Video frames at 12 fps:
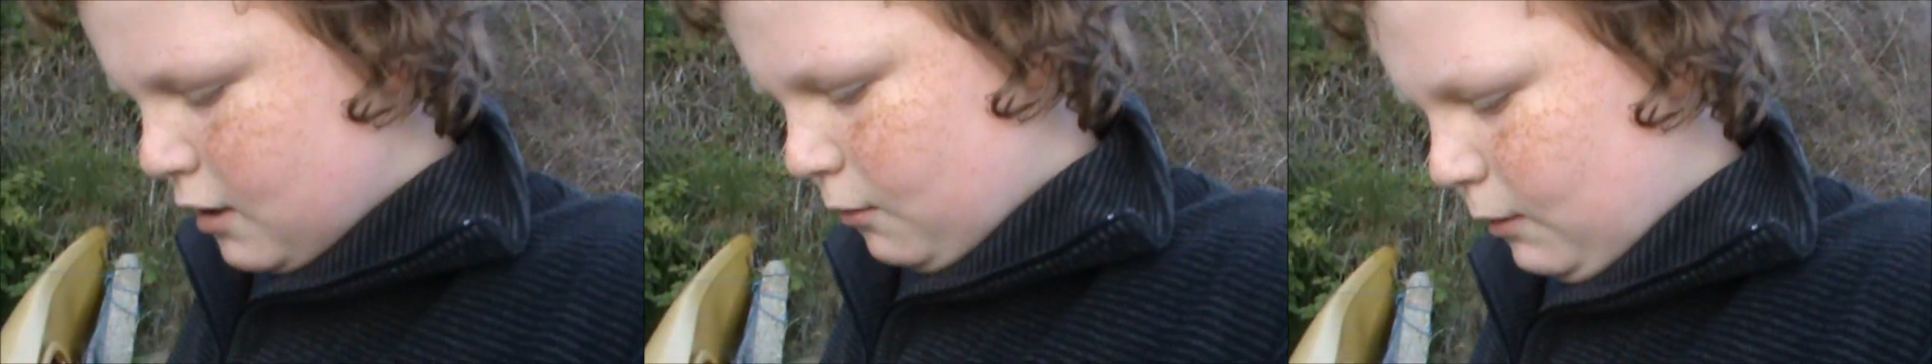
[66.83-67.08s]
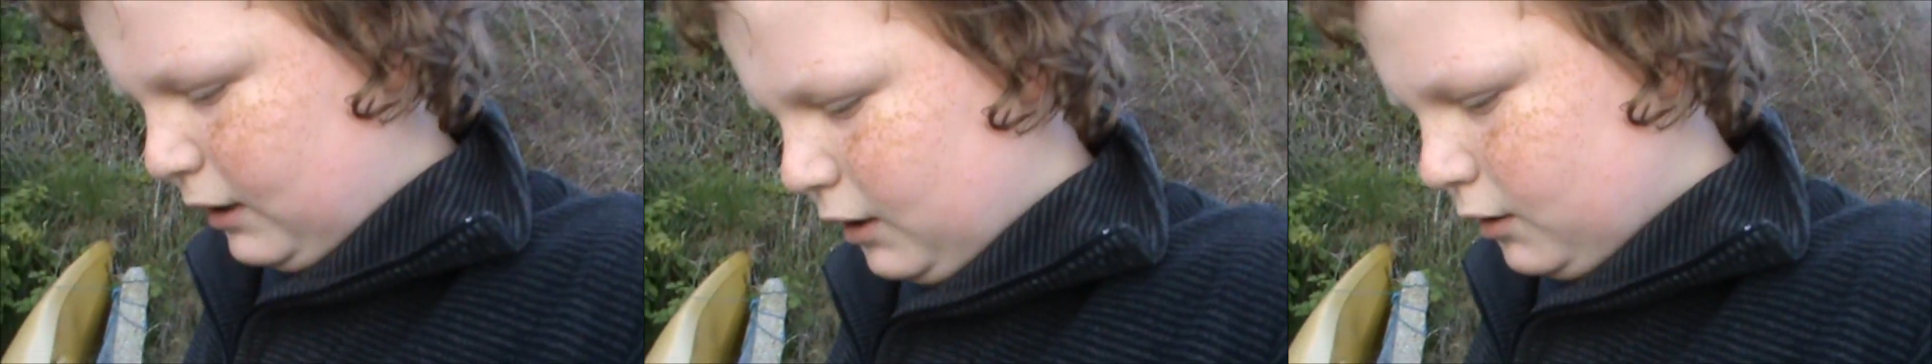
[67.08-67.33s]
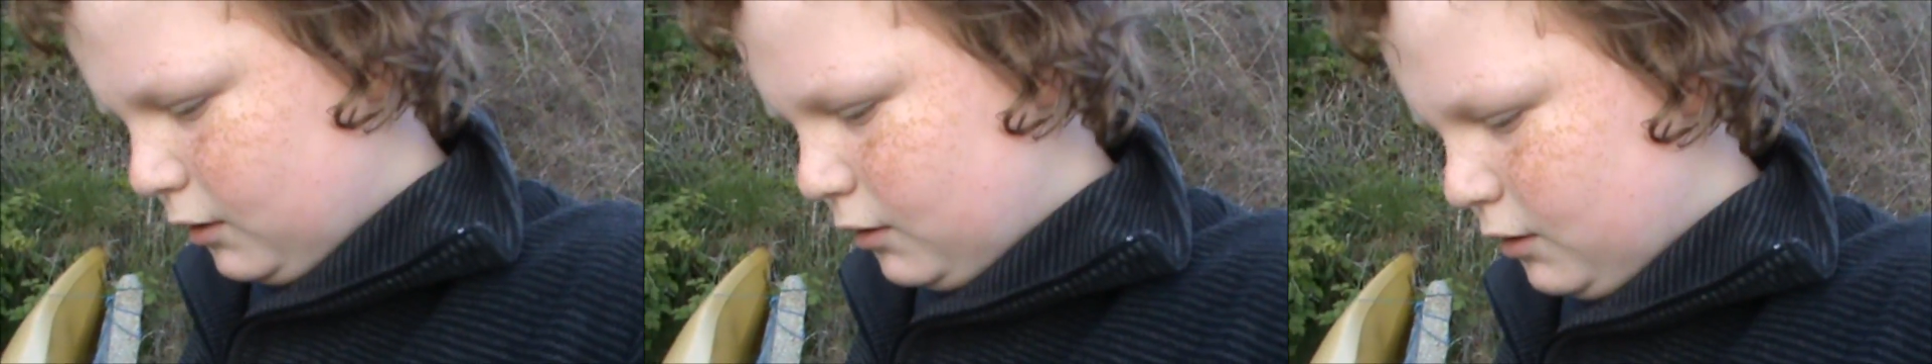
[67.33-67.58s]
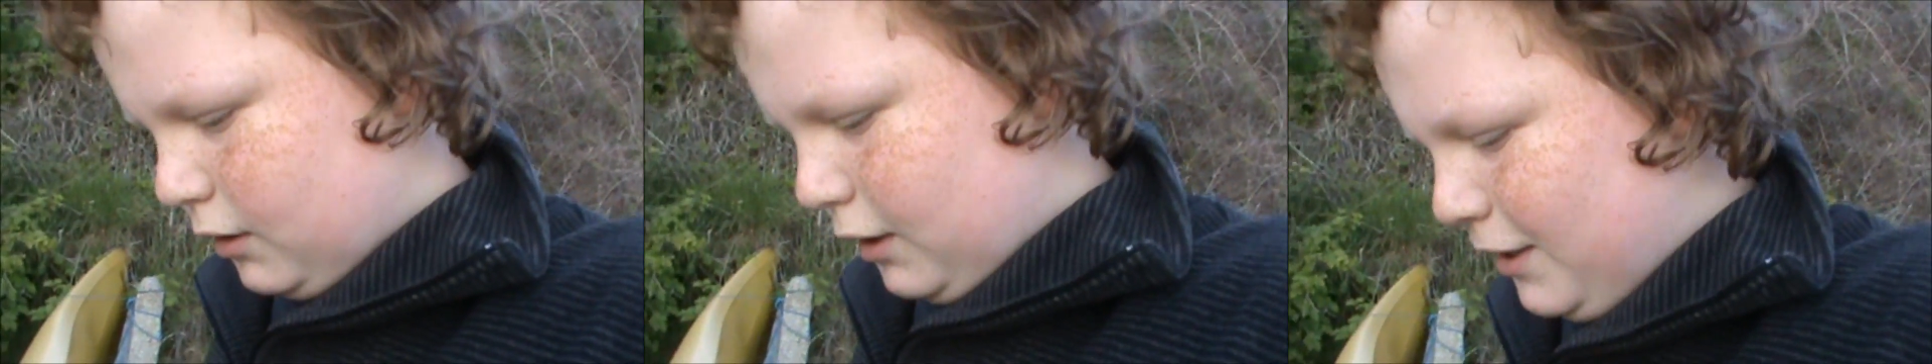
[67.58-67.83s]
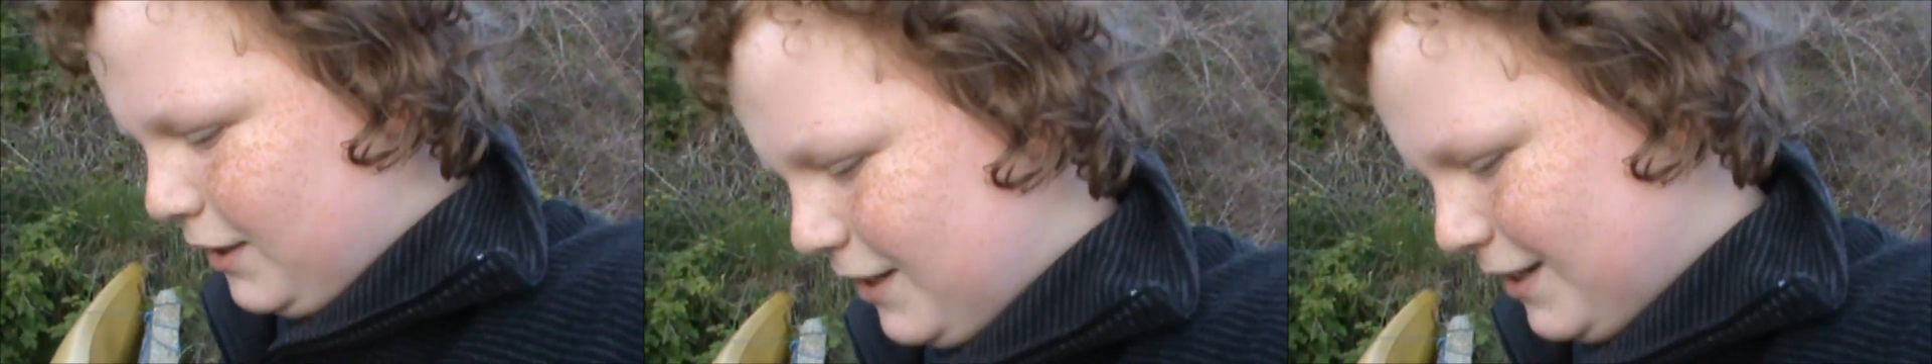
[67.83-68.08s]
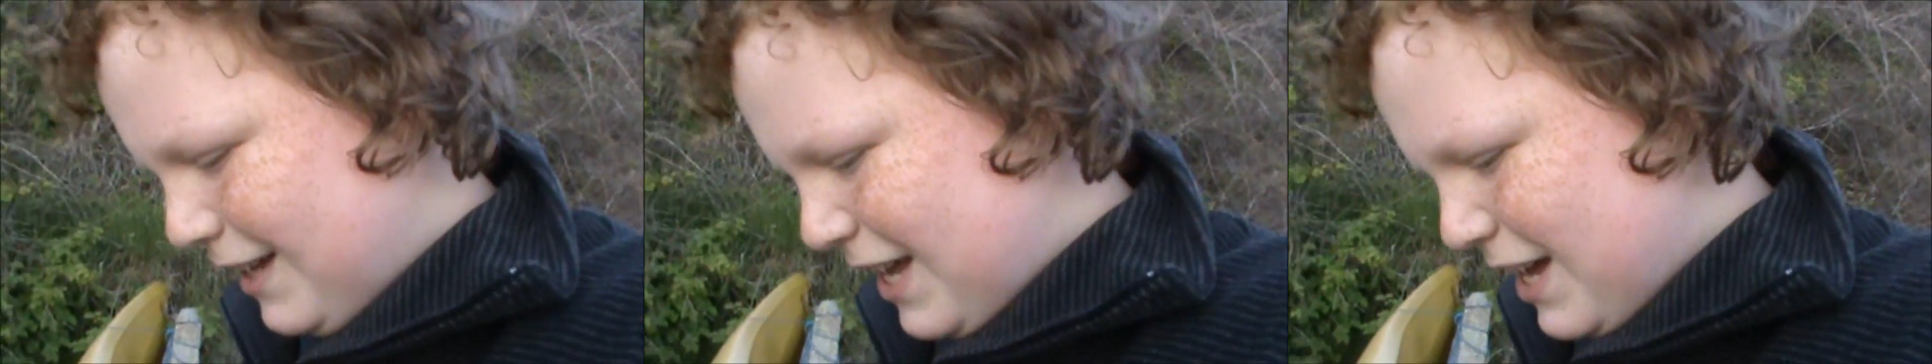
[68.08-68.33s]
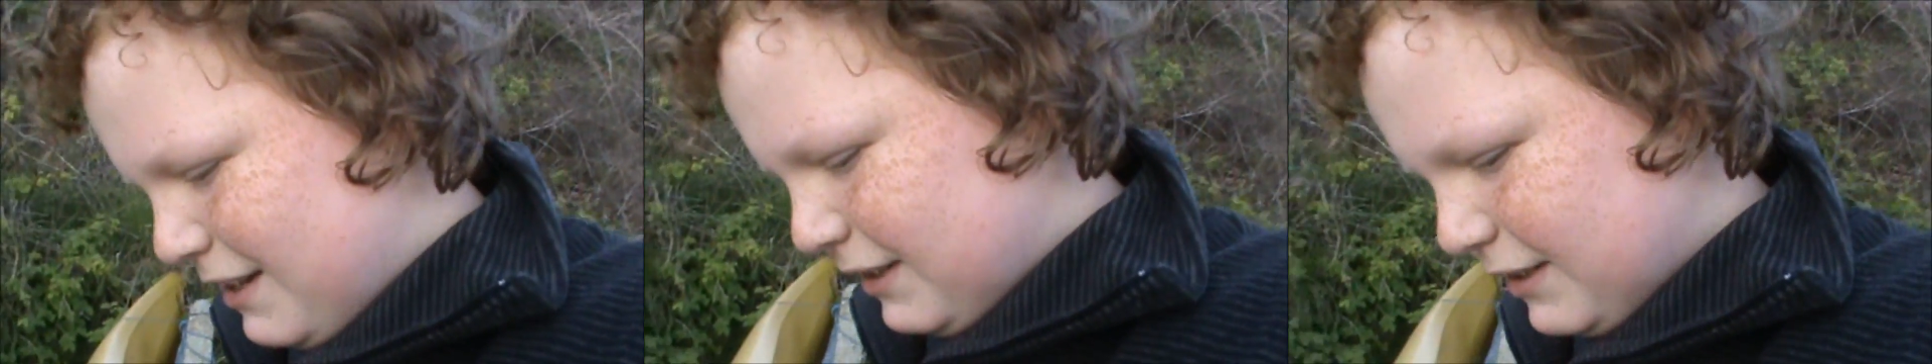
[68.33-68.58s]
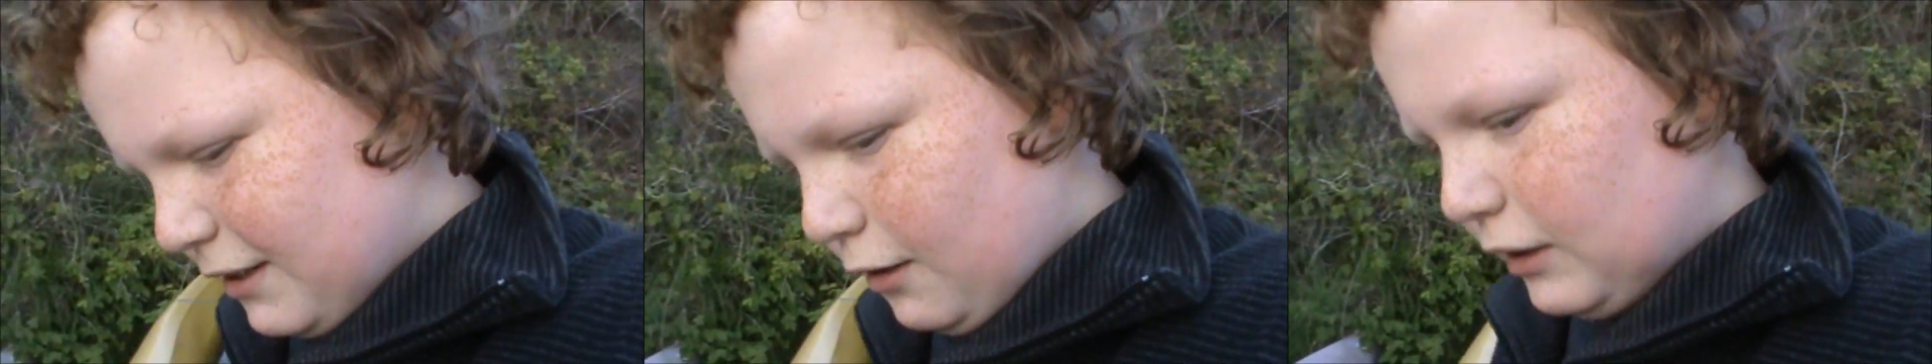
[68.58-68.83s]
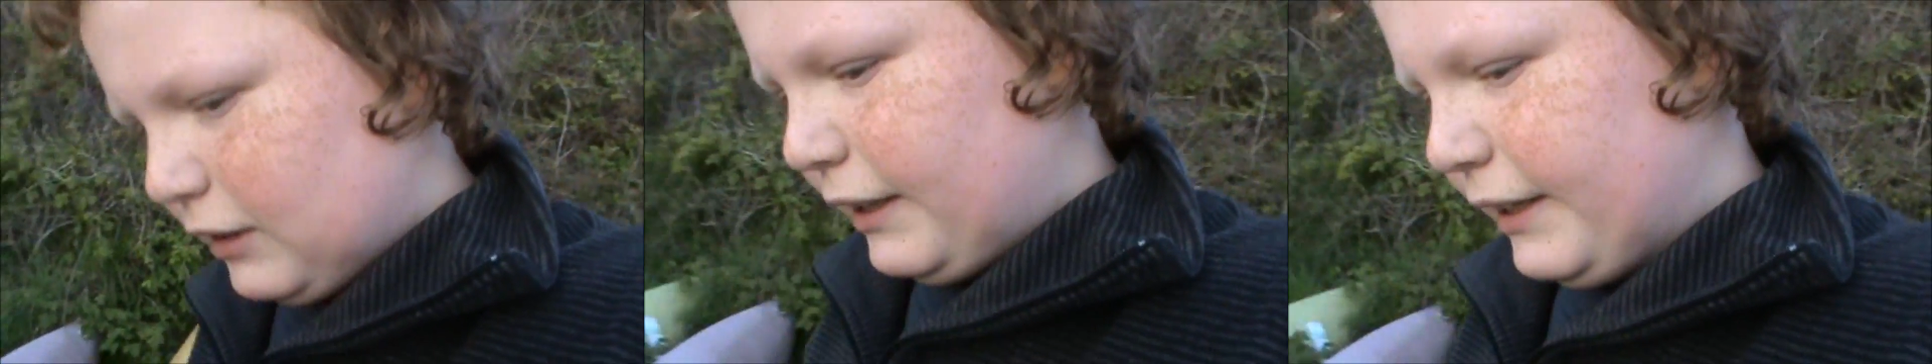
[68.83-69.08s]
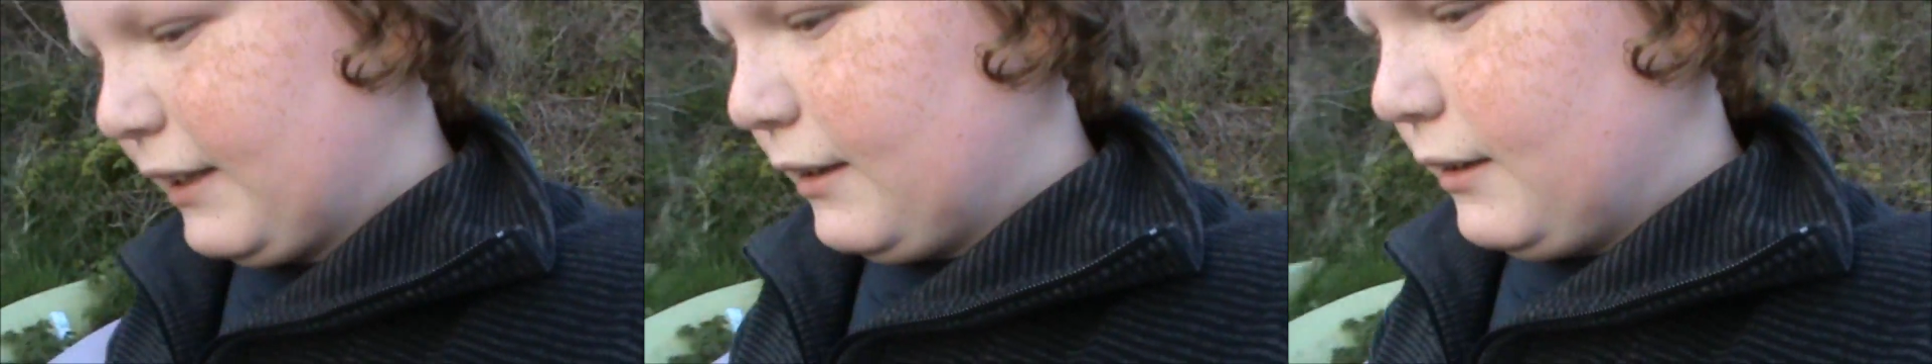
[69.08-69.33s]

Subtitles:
well, there's a lot of like,